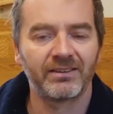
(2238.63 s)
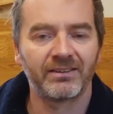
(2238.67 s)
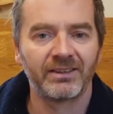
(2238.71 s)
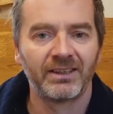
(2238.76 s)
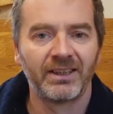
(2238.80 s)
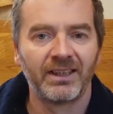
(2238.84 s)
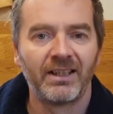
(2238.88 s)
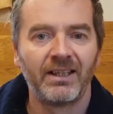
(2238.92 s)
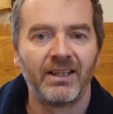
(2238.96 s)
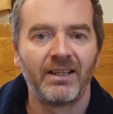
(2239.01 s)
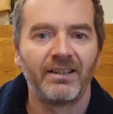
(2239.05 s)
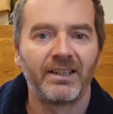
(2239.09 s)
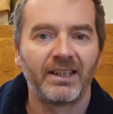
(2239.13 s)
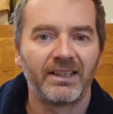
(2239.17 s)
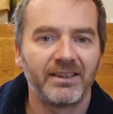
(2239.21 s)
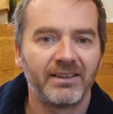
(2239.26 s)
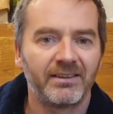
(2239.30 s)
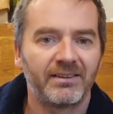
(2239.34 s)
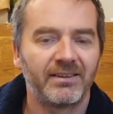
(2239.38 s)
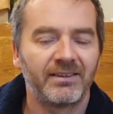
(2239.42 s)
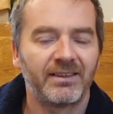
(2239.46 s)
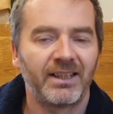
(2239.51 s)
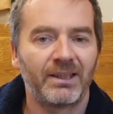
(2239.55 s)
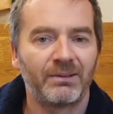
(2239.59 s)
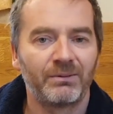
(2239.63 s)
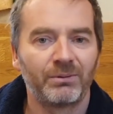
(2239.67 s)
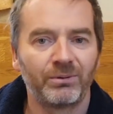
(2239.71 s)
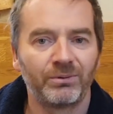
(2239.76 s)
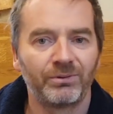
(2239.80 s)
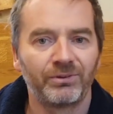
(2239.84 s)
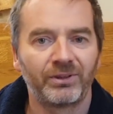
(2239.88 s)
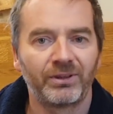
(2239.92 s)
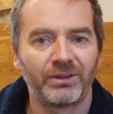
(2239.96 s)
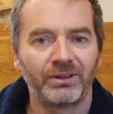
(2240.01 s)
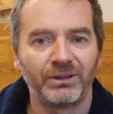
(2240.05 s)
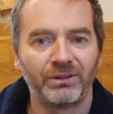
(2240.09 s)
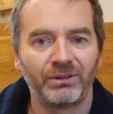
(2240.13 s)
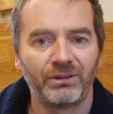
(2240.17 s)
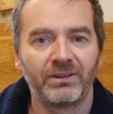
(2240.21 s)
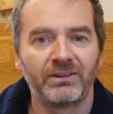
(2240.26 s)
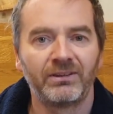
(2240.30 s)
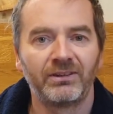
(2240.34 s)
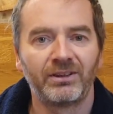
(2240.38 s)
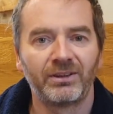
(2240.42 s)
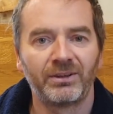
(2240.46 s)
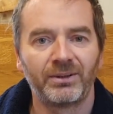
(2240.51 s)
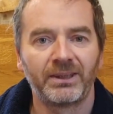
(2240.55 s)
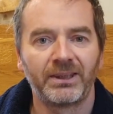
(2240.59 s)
then this is how also you can do it.